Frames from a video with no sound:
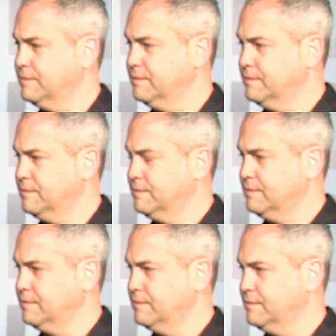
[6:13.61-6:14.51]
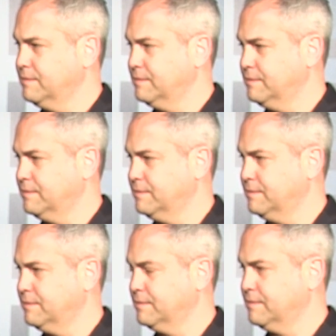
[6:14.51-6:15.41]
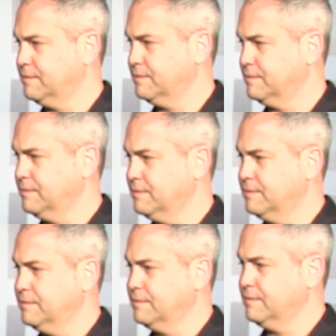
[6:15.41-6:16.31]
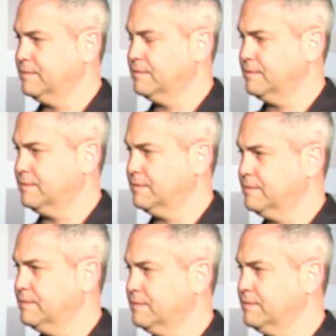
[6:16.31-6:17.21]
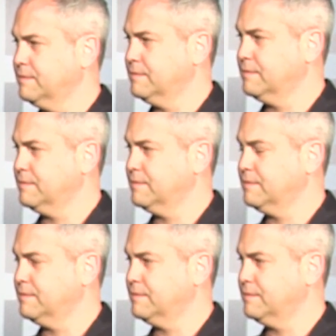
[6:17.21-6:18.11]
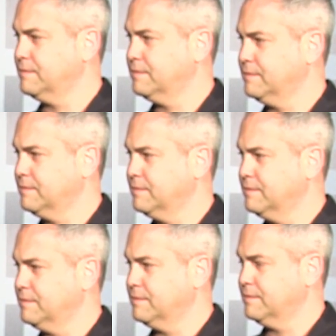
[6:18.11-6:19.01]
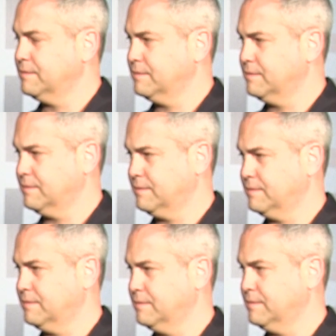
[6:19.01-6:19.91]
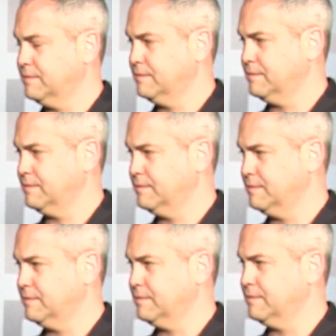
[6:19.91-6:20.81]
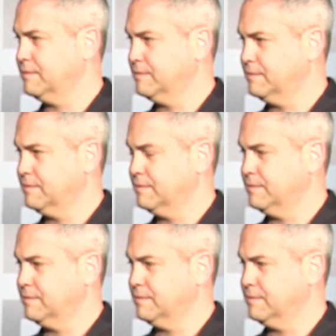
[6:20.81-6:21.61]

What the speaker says: This person isn't speaking.